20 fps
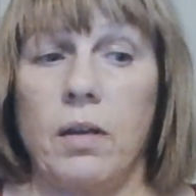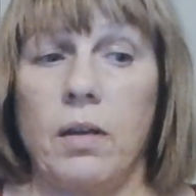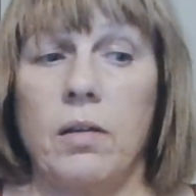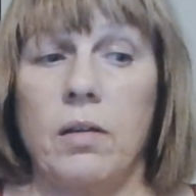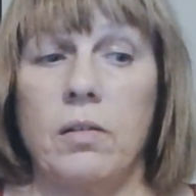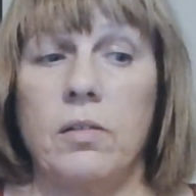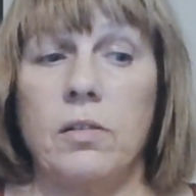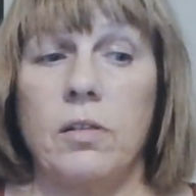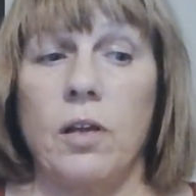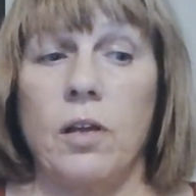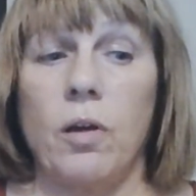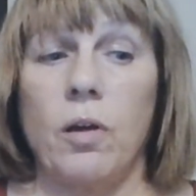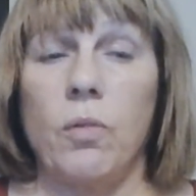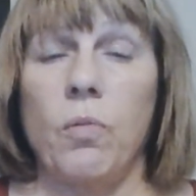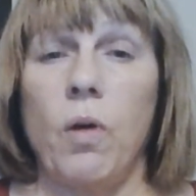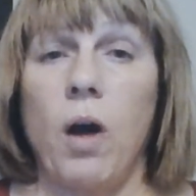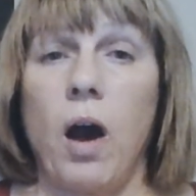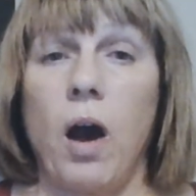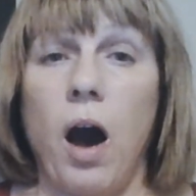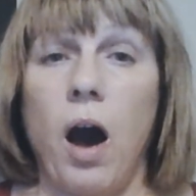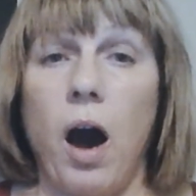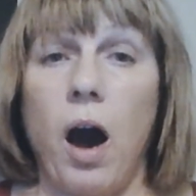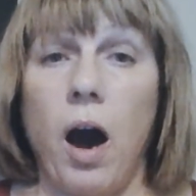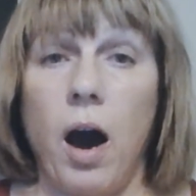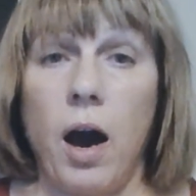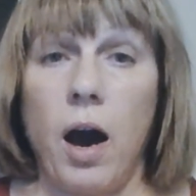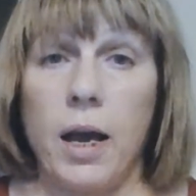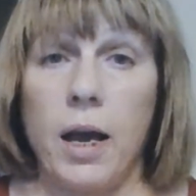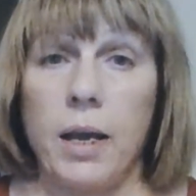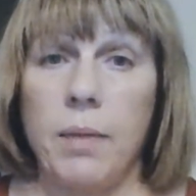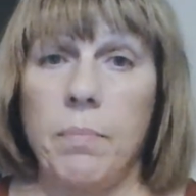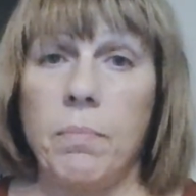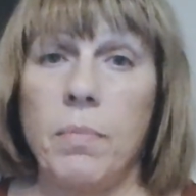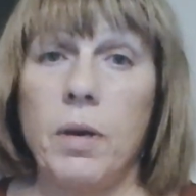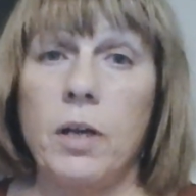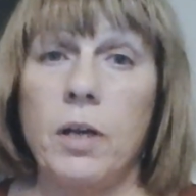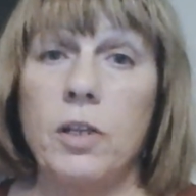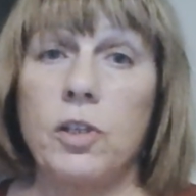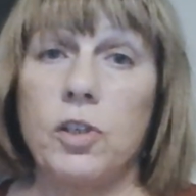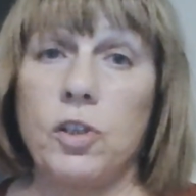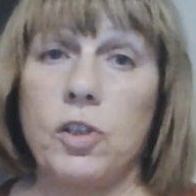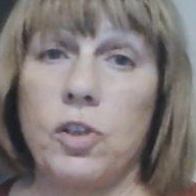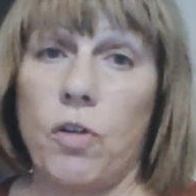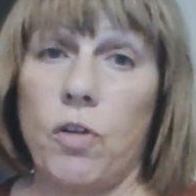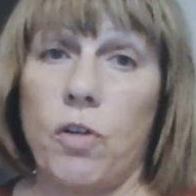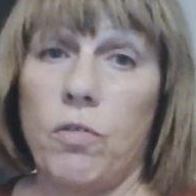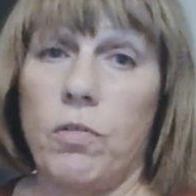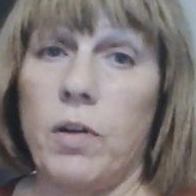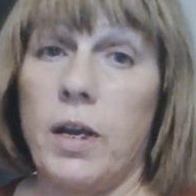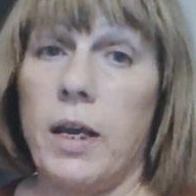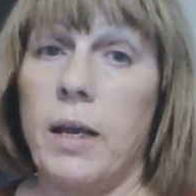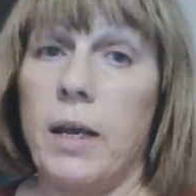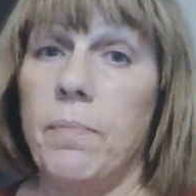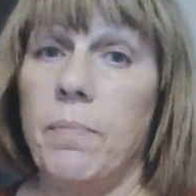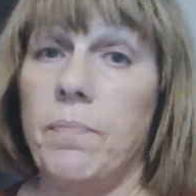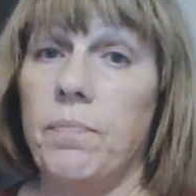So, I'm sorry.